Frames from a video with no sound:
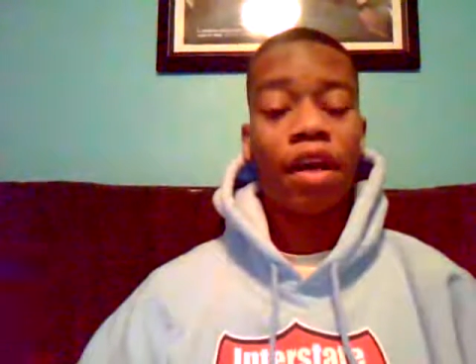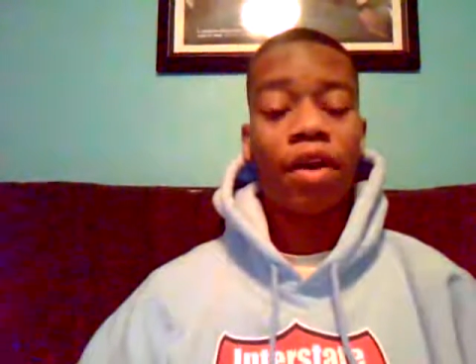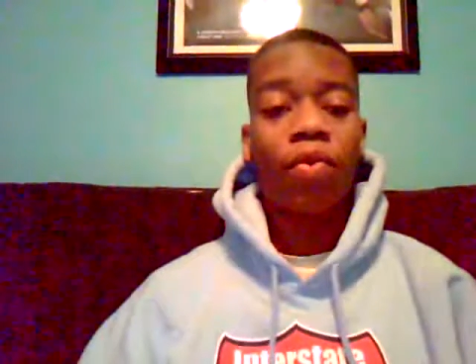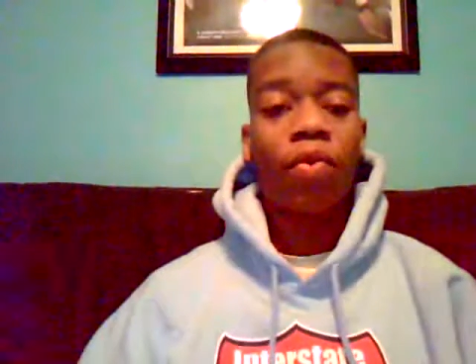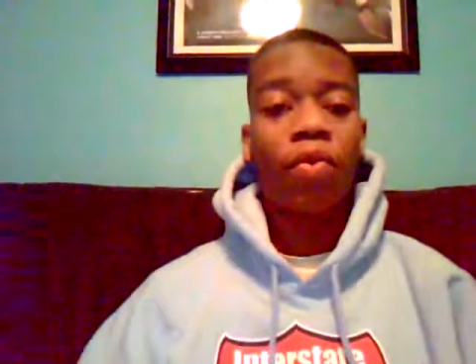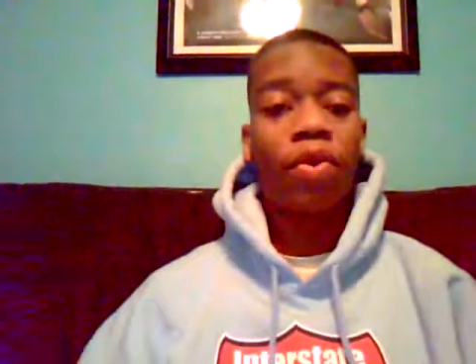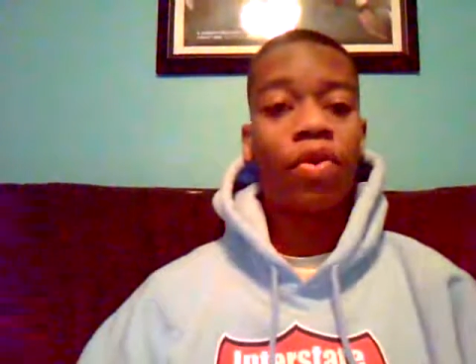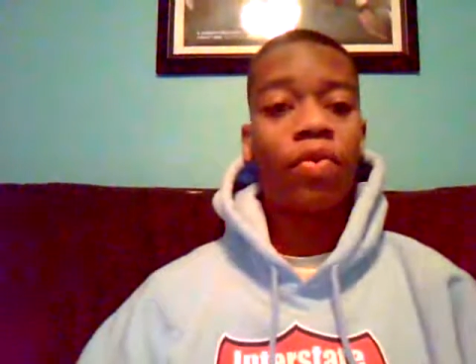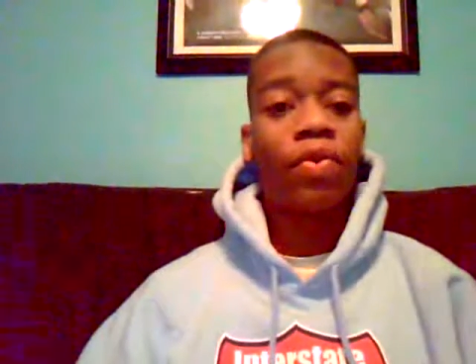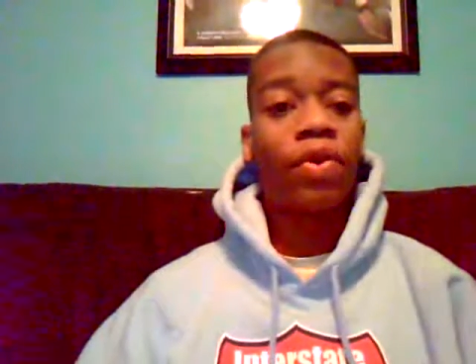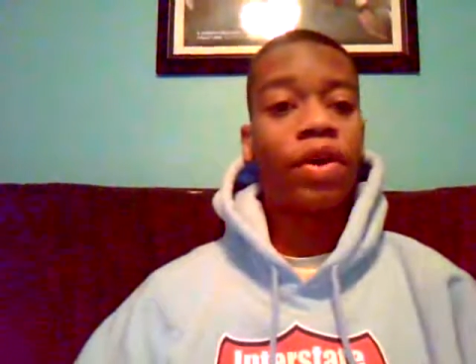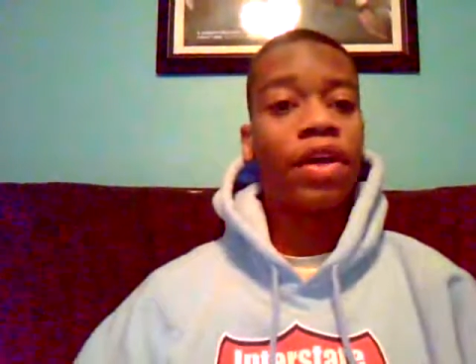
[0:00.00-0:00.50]

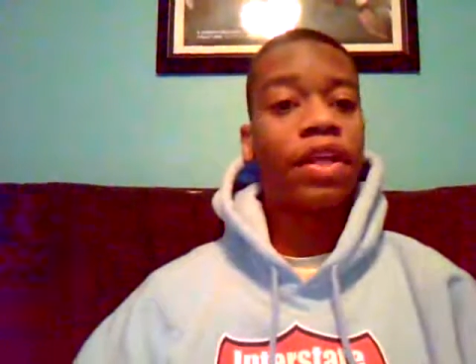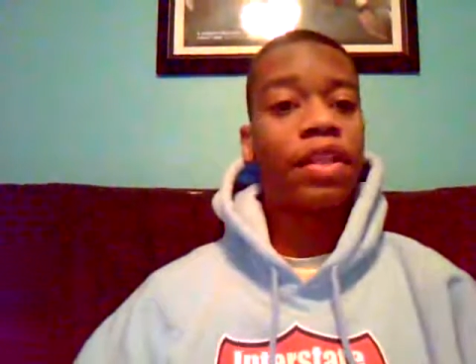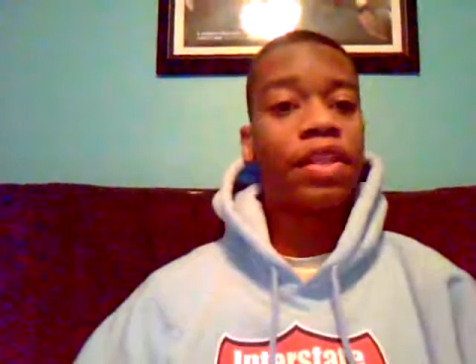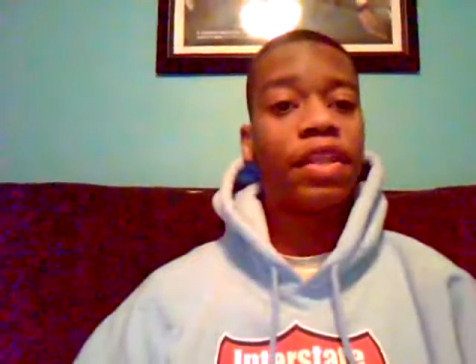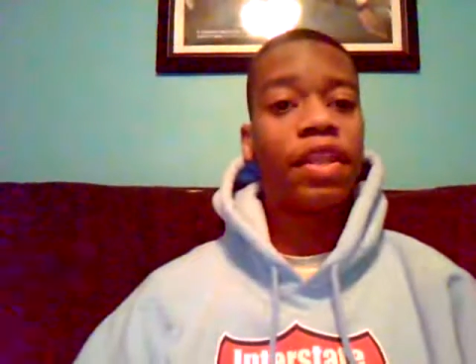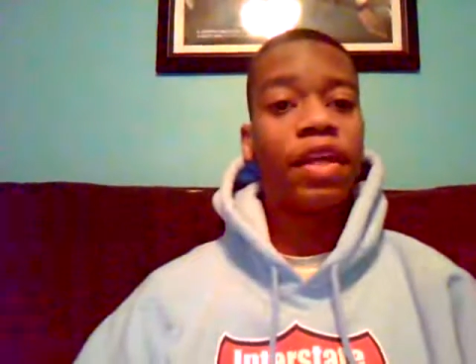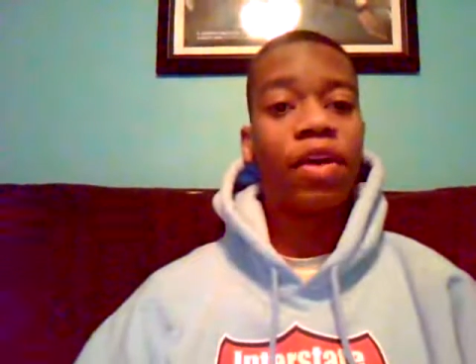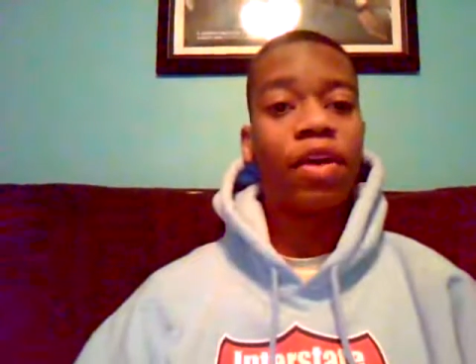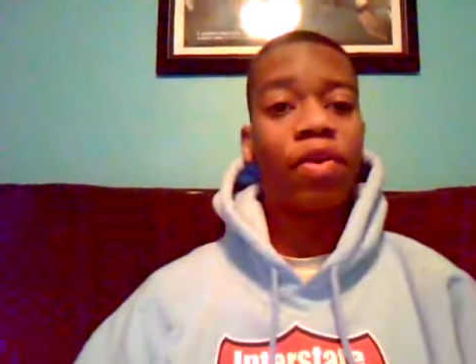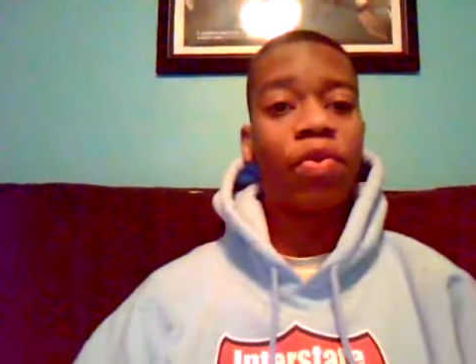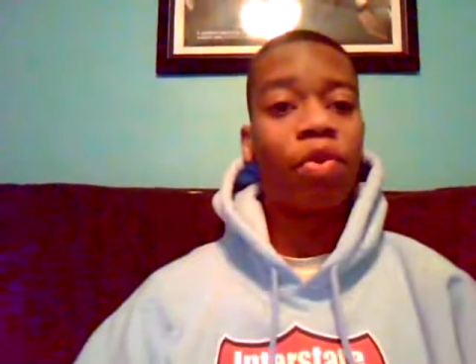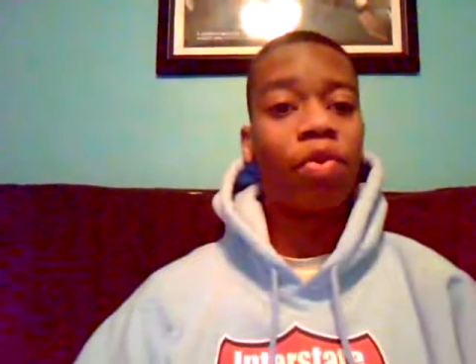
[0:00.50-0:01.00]
we read
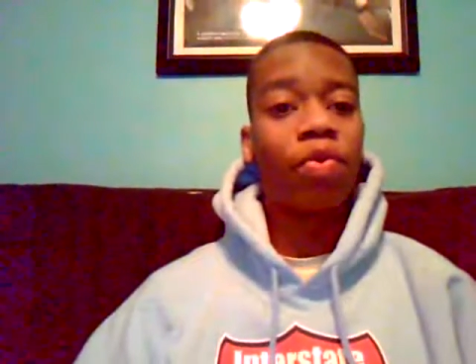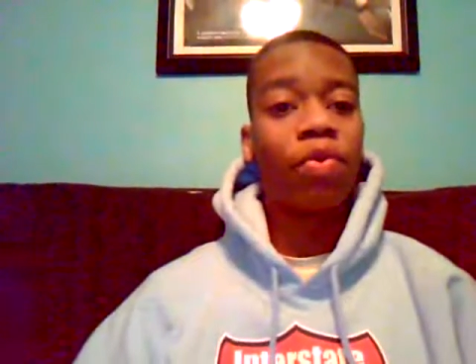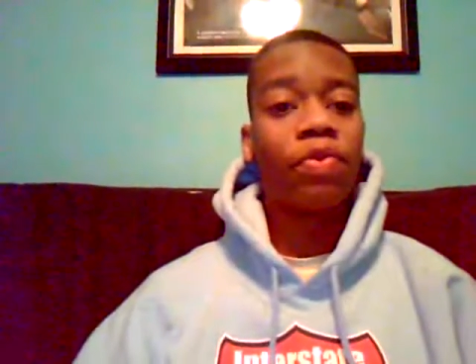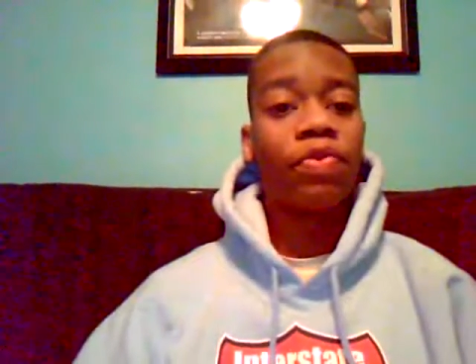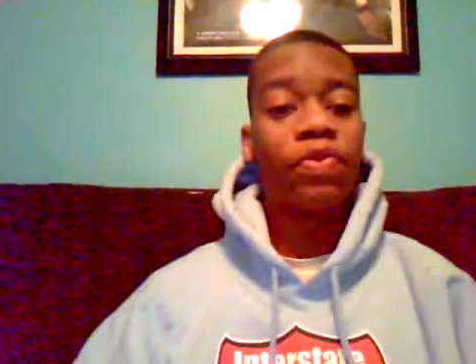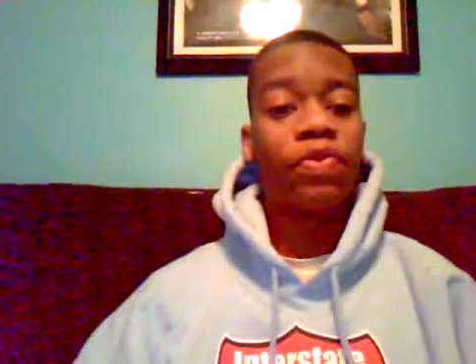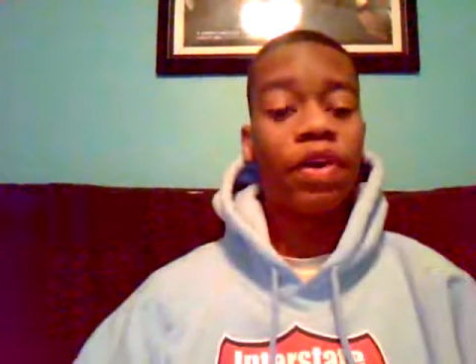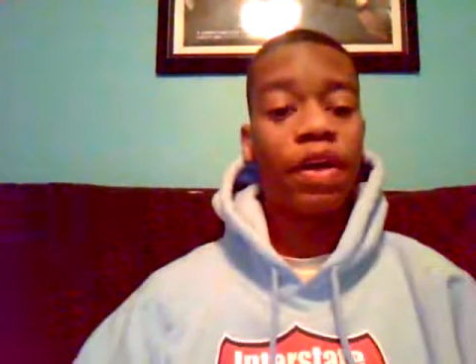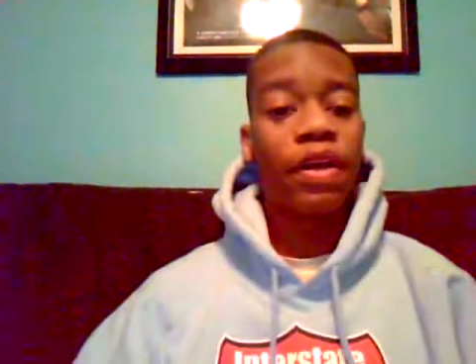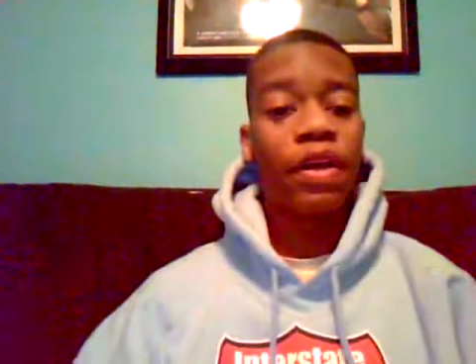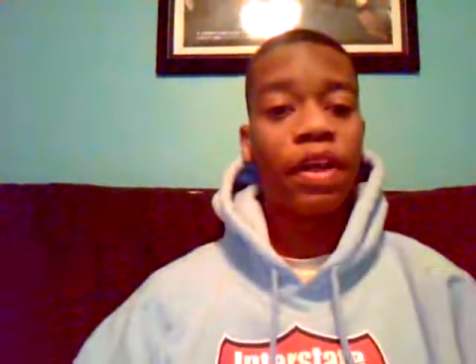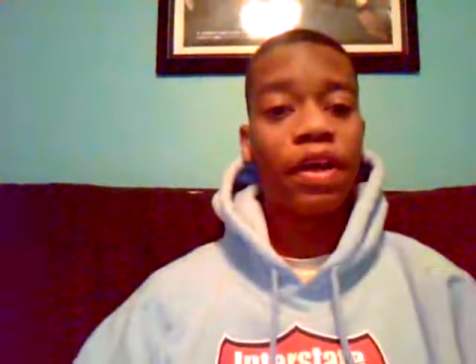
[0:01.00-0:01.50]
that, where we
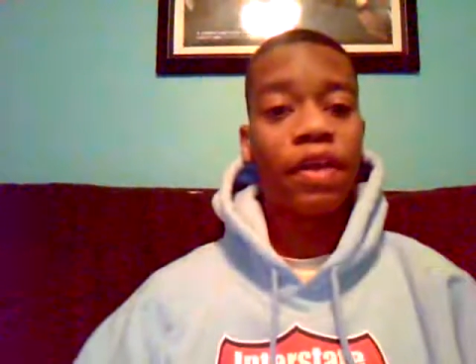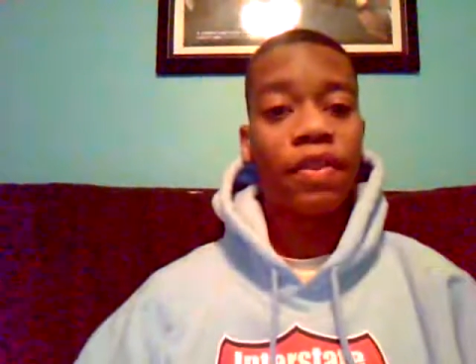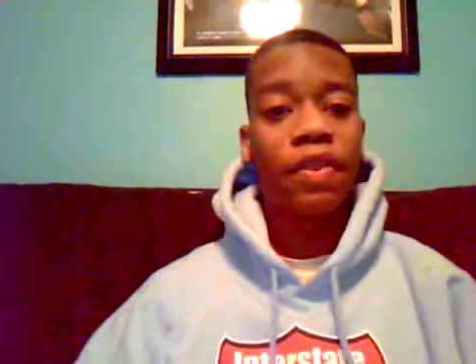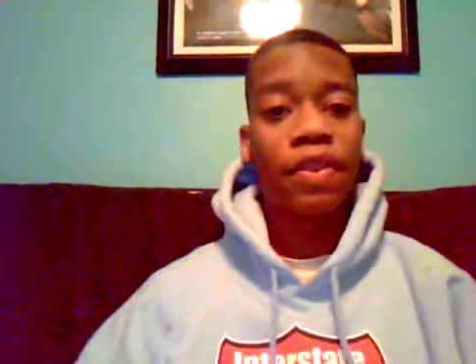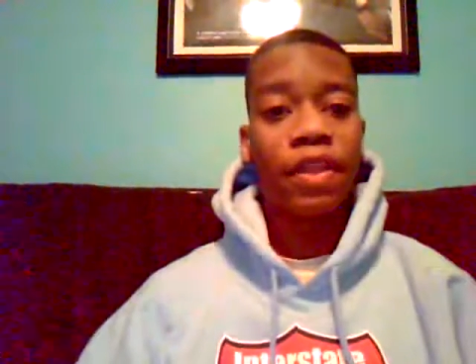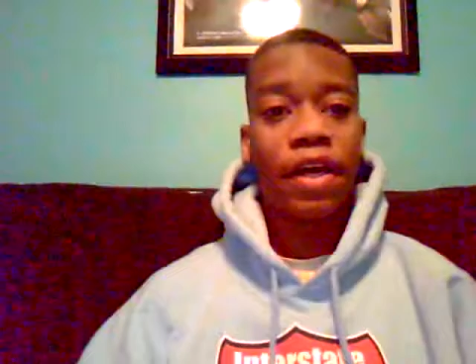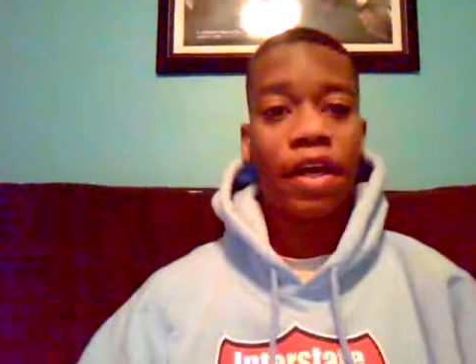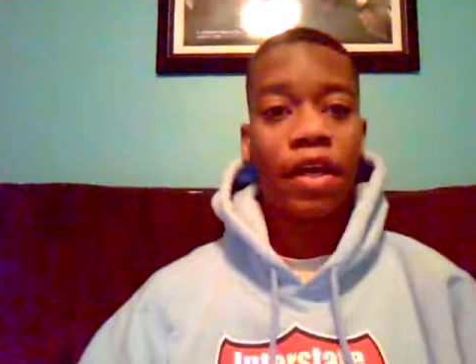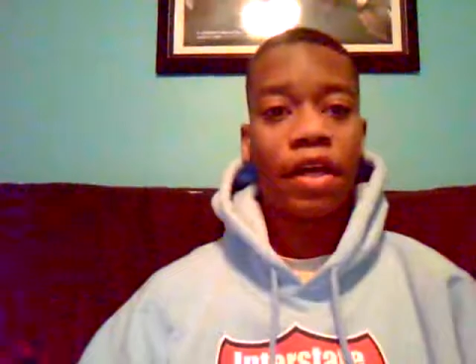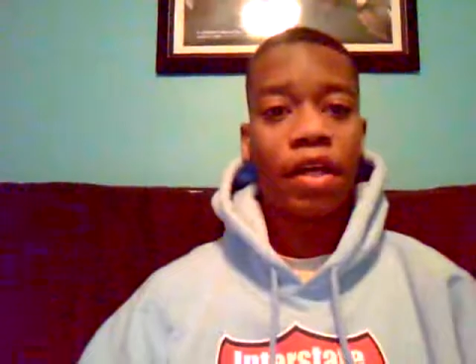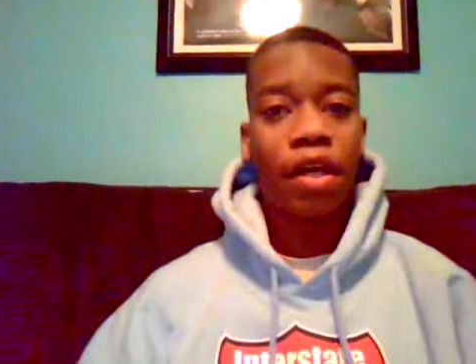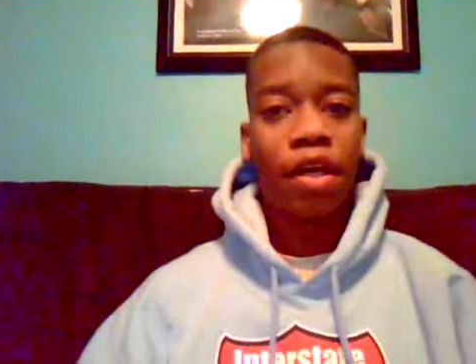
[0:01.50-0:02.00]
found out
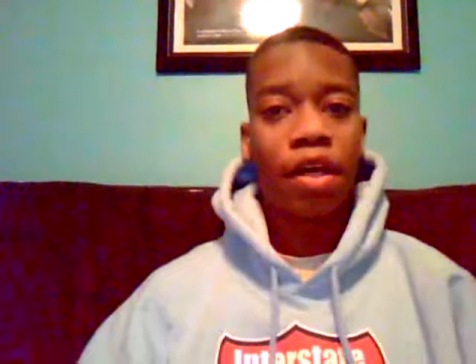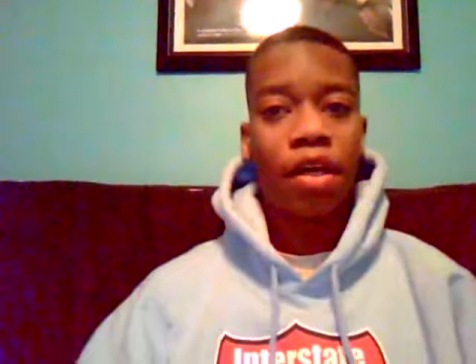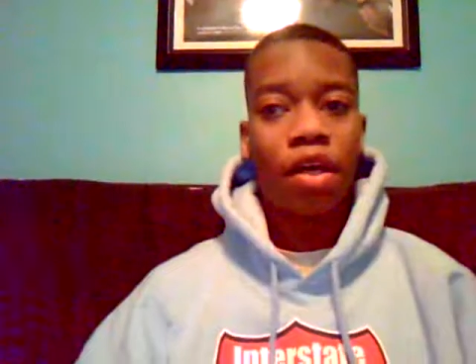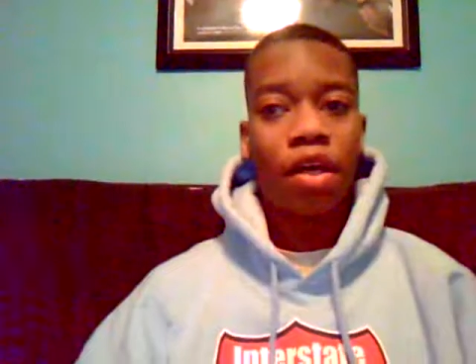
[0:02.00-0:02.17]
that